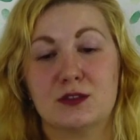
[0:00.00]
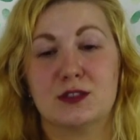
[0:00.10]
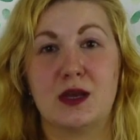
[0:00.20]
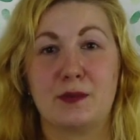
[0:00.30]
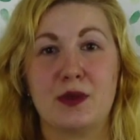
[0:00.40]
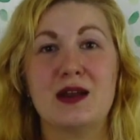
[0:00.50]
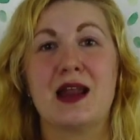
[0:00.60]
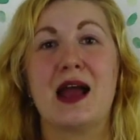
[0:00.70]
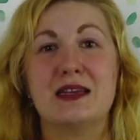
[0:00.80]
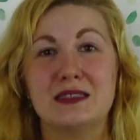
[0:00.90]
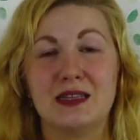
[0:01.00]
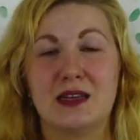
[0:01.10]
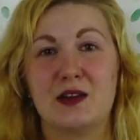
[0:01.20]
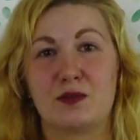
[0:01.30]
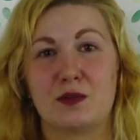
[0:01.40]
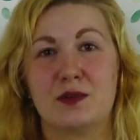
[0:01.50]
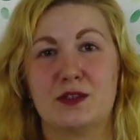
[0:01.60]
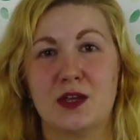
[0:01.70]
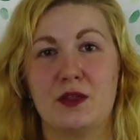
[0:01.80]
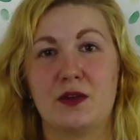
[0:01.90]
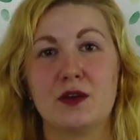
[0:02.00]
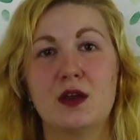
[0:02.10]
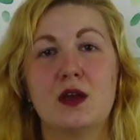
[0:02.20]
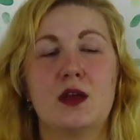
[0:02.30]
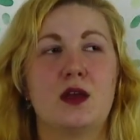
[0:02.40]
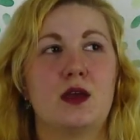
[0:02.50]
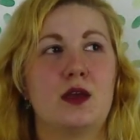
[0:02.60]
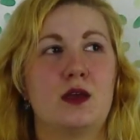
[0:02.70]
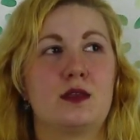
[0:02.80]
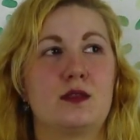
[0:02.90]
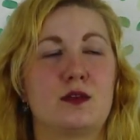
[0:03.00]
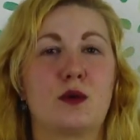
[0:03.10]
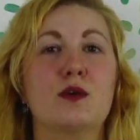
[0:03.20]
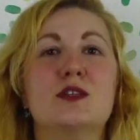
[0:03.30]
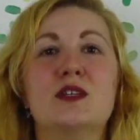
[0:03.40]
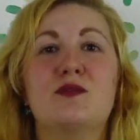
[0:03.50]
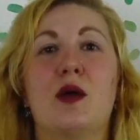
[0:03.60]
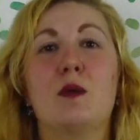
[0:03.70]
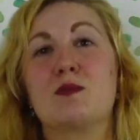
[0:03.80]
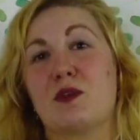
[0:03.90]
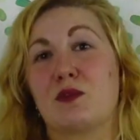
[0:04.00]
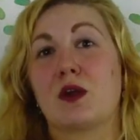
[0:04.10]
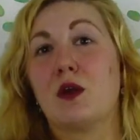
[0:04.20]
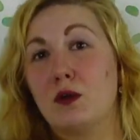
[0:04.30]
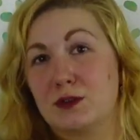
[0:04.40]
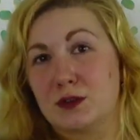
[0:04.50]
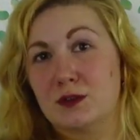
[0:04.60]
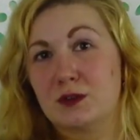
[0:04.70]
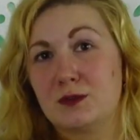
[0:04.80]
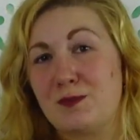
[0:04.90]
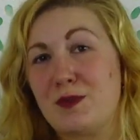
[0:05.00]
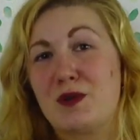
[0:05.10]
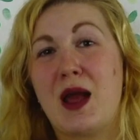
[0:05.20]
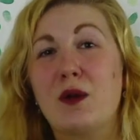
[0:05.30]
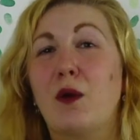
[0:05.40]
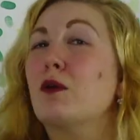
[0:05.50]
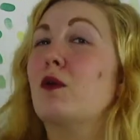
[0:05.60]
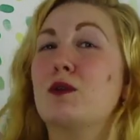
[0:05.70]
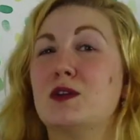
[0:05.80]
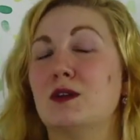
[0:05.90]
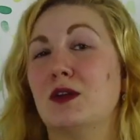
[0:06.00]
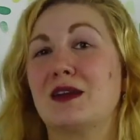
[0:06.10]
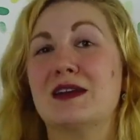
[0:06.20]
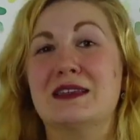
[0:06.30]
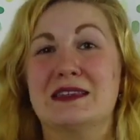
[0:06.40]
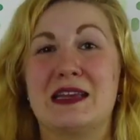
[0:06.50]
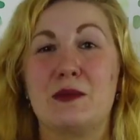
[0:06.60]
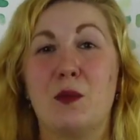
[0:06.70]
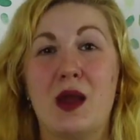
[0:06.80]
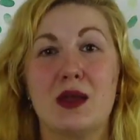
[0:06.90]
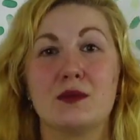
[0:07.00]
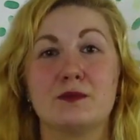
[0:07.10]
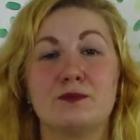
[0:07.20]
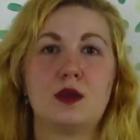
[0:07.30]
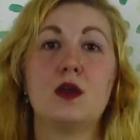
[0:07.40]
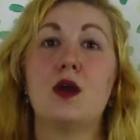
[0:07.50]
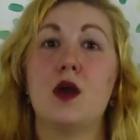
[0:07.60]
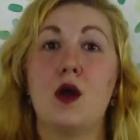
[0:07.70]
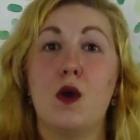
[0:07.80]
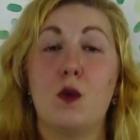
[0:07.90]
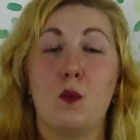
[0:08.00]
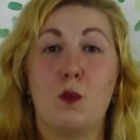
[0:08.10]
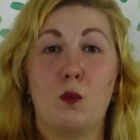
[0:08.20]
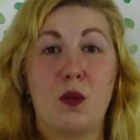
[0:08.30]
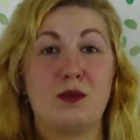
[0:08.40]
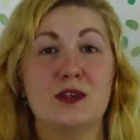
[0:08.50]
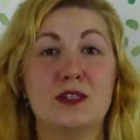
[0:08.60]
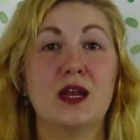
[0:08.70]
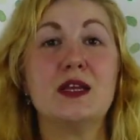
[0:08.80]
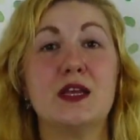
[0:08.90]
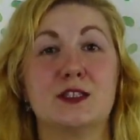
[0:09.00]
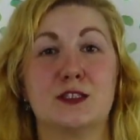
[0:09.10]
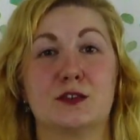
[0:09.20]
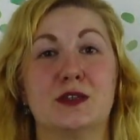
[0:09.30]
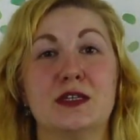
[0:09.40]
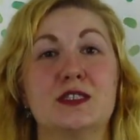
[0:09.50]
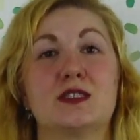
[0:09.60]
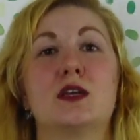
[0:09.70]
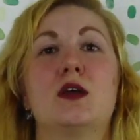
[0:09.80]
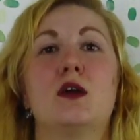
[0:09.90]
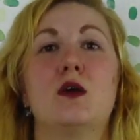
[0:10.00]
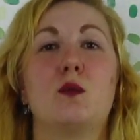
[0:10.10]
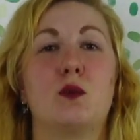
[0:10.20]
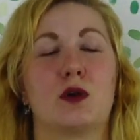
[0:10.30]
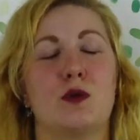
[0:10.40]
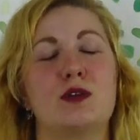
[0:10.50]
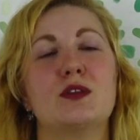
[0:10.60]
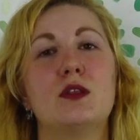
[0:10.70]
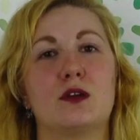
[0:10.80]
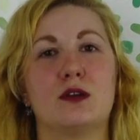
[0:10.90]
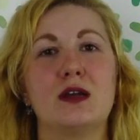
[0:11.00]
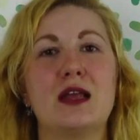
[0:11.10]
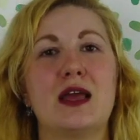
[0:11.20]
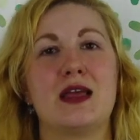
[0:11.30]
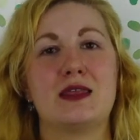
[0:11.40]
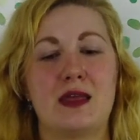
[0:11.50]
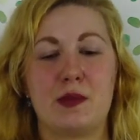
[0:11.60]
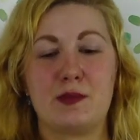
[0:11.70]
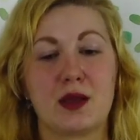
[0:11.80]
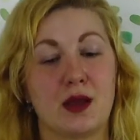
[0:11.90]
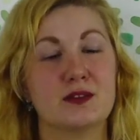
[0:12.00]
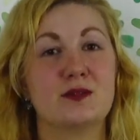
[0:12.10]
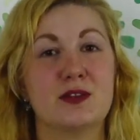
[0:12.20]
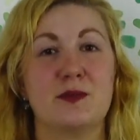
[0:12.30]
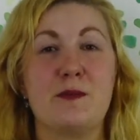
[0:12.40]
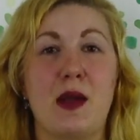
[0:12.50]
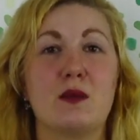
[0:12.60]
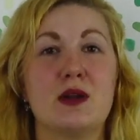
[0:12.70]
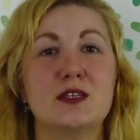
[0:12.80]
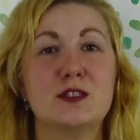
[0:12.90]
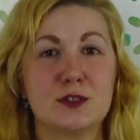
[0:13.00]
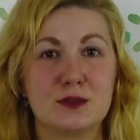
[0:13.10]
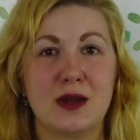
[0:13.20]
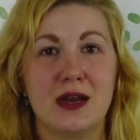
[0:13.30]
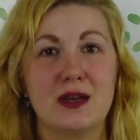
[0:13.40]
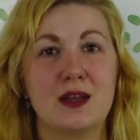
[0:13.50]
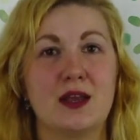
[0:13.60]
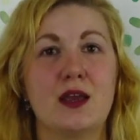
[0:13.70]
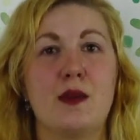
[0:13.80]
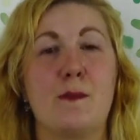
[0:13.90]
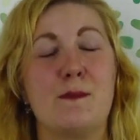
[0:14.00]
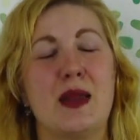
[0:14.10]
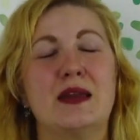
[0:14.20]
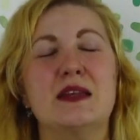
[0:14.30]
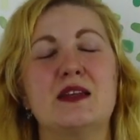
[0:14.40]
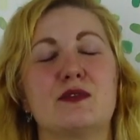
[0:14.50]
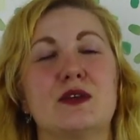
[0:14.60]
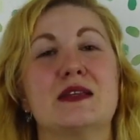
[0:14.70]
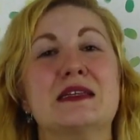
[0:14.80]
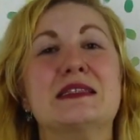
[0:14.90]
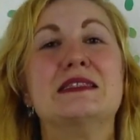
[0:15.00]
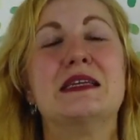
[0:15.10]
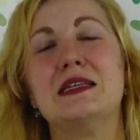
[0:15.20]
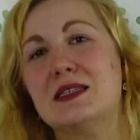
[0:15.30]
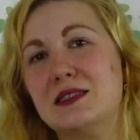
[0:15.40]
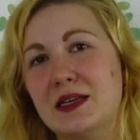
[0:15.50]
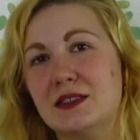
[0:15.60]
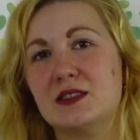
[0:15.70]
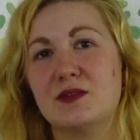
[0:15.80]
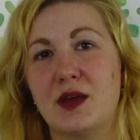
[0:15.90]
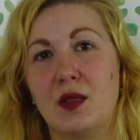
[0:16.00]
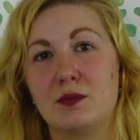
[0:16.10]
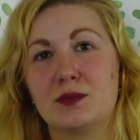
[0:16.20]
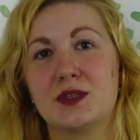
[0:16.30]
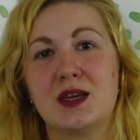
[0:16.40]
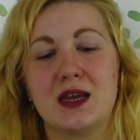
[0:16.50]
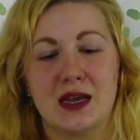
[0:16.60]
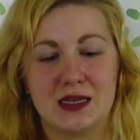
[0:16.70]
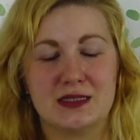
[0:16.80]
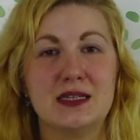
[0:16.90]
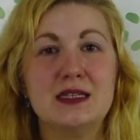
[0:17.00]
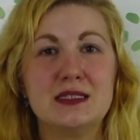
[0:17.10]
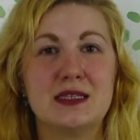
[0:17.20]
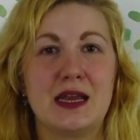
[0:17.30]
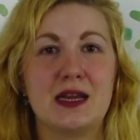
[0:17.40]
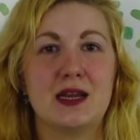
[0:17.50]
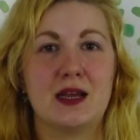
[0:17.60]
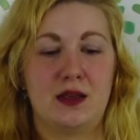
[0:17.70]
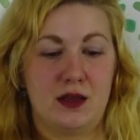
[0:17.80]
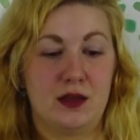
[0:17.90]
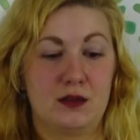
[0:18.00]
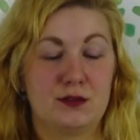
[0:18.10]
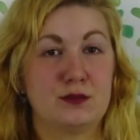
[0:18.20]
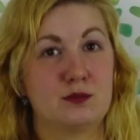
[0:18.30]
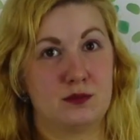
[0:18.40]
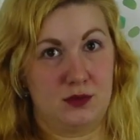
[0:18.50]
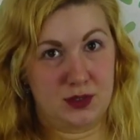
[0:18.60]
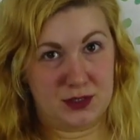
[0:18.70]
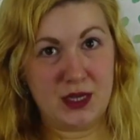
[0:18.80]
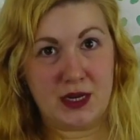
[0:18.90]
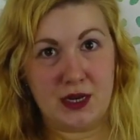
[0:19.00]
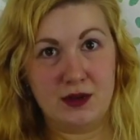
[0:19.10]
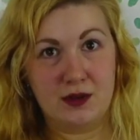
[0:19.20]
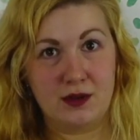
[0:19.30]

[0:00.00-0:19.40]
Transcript: separate and isolated from each other, they're going to develop different cultures. They're not all going to look the same way. When we study ancient Greece, we're going to learn that because of this mountainous terrain, many different city-states developed. A city-state is a city